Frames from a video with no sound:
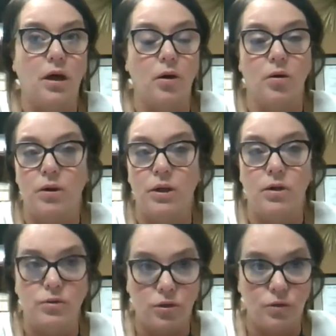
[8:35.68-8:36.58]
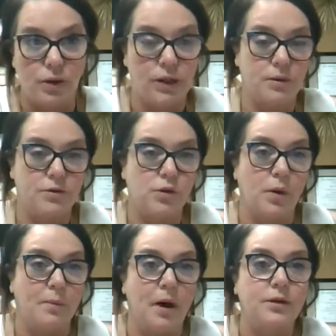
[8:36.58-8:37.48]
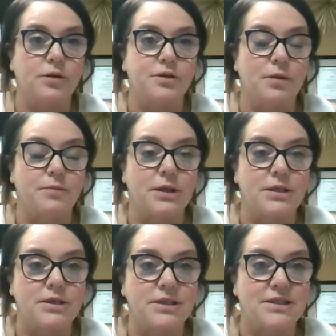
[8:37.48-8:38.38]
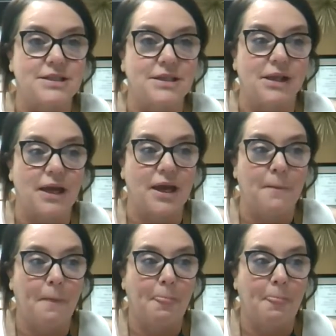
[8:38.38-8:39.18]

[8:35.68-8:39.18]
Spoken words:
to a month or something consistently,